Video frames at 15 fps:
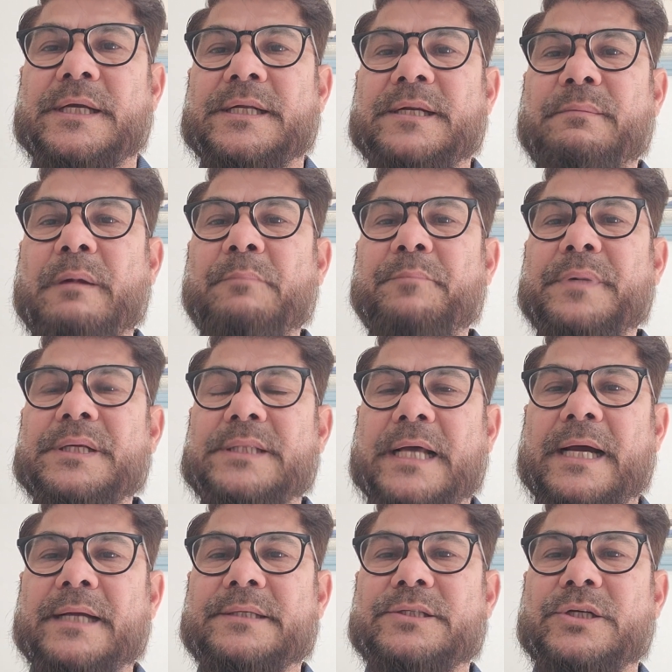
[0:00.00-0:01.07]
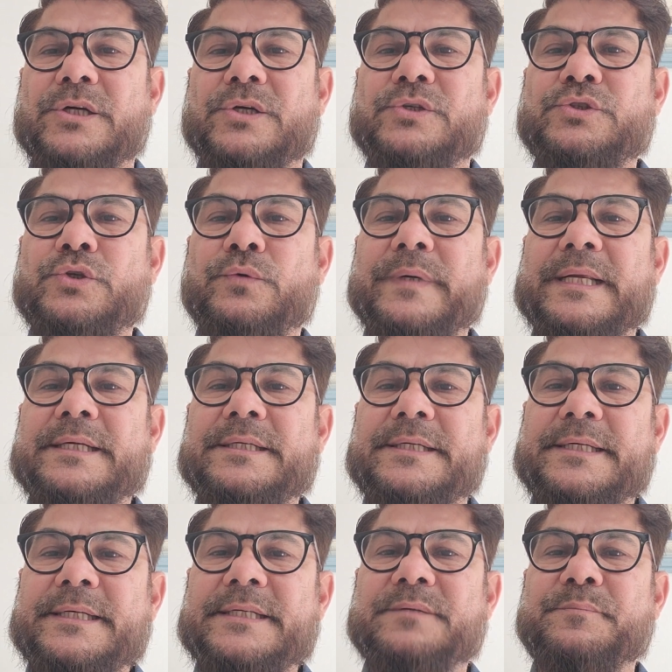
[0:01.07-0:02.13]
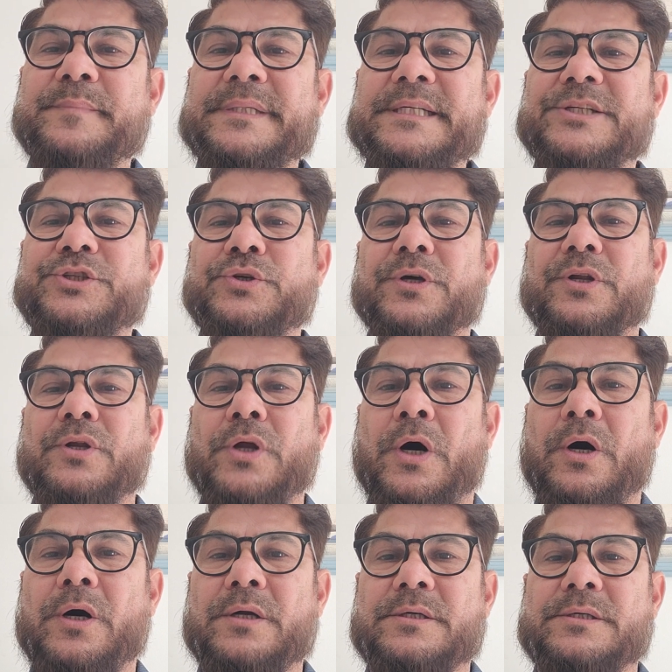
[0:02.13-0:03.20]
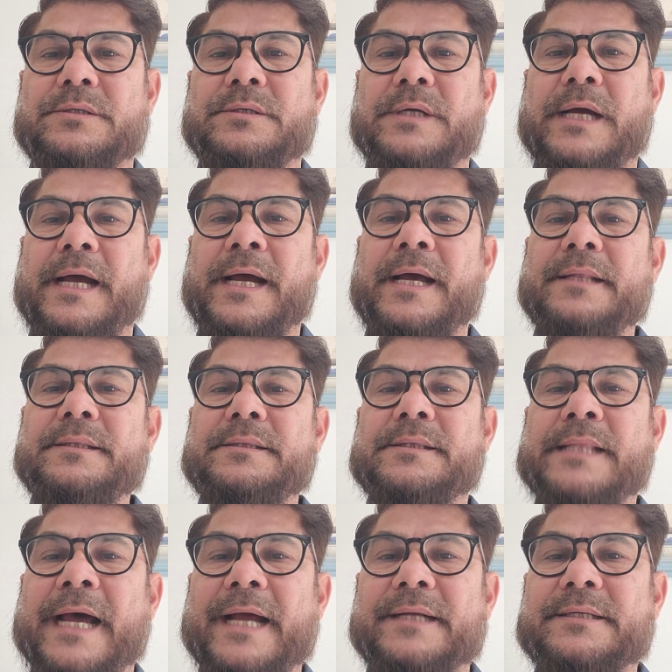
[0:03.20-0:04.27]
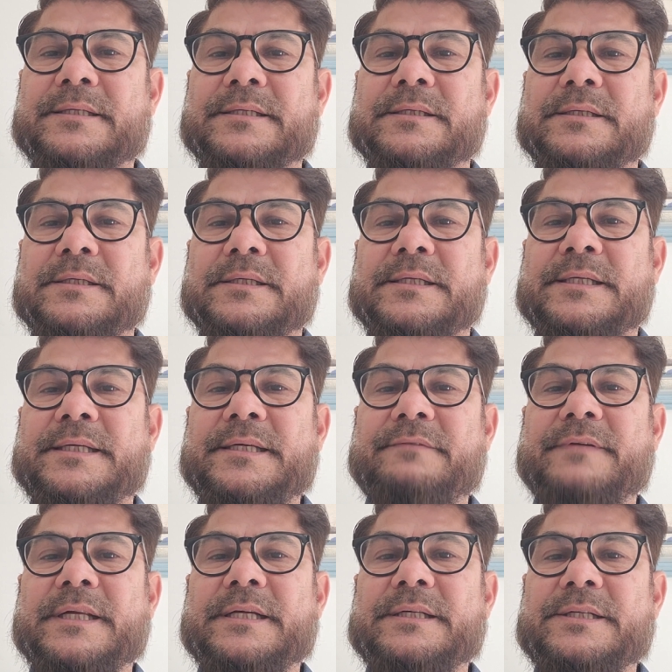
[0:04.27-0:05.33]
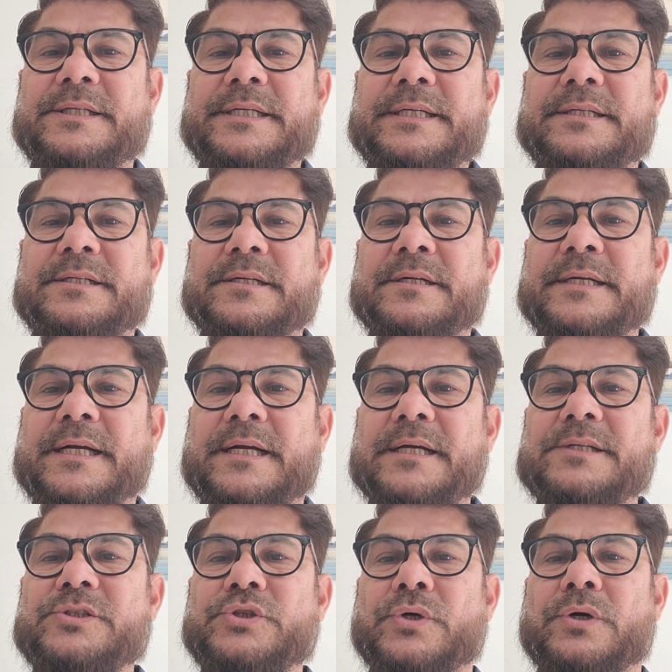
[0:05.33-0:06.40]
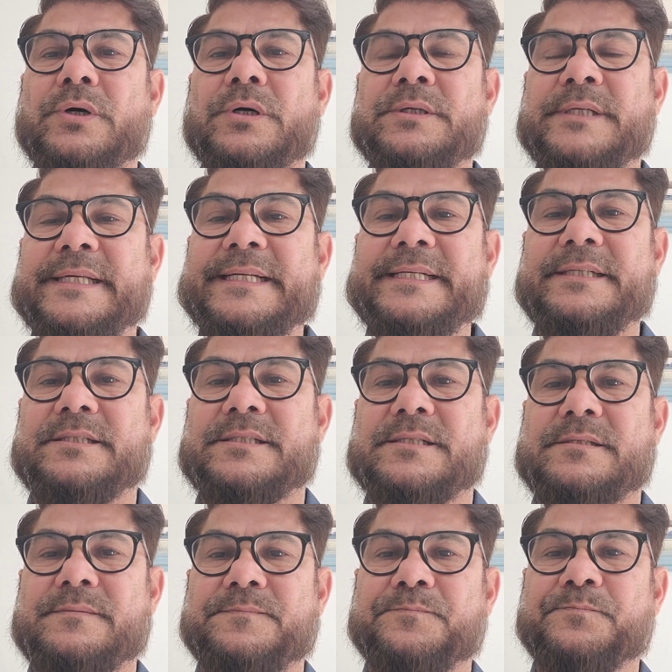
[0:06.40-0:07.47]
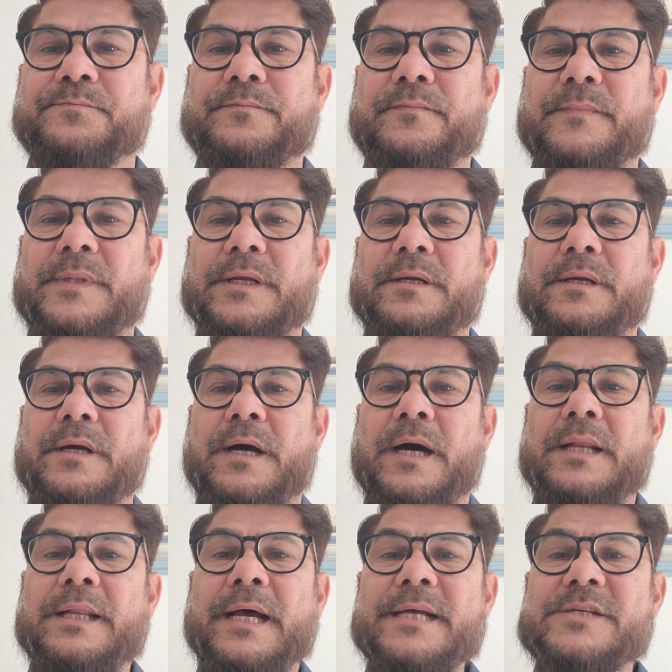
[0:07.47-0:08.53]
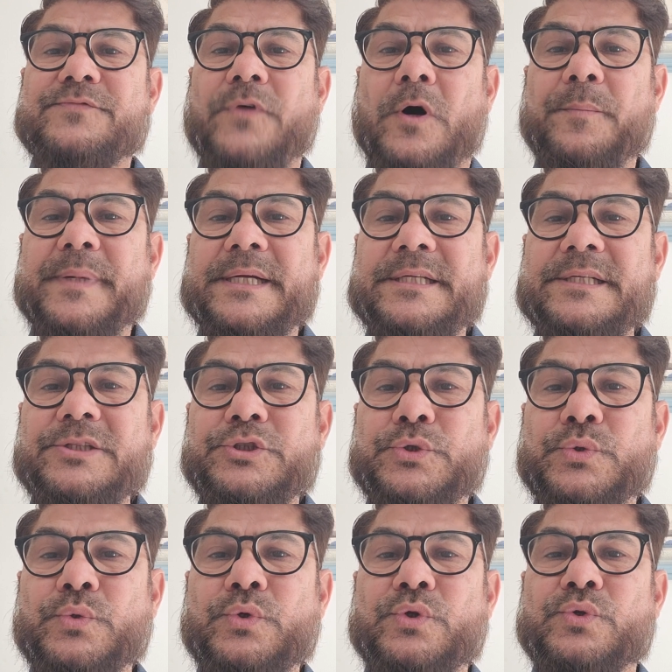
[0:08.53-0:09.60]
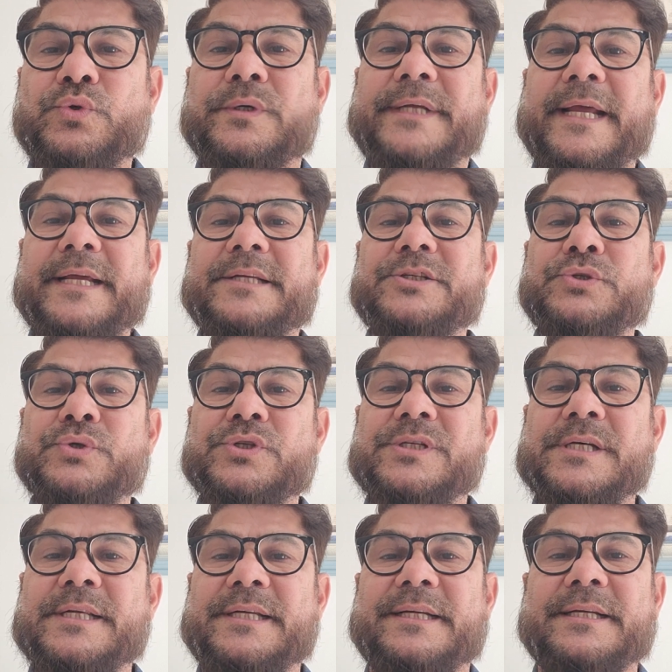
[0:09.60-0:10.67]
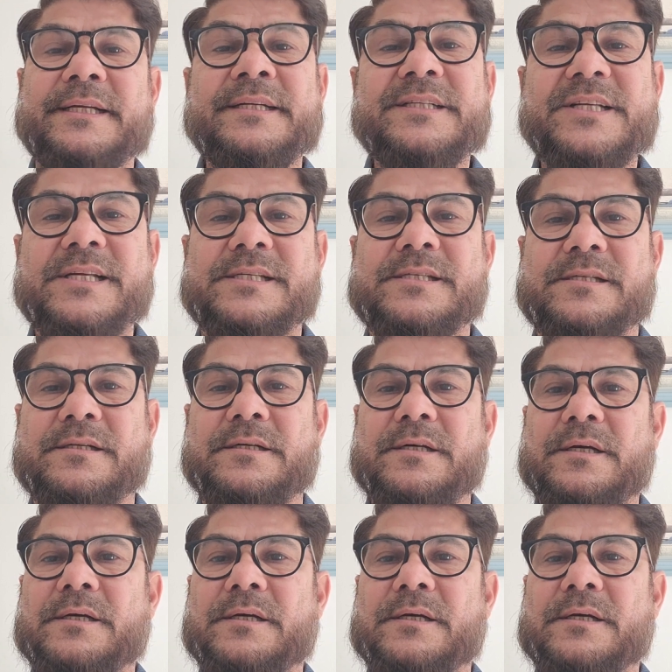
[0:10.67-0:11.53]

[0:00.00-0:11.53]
Remember that you will indeed meet your Lord and that He will indeed reckon your deeds. Allah has forbidden you to take usury interest.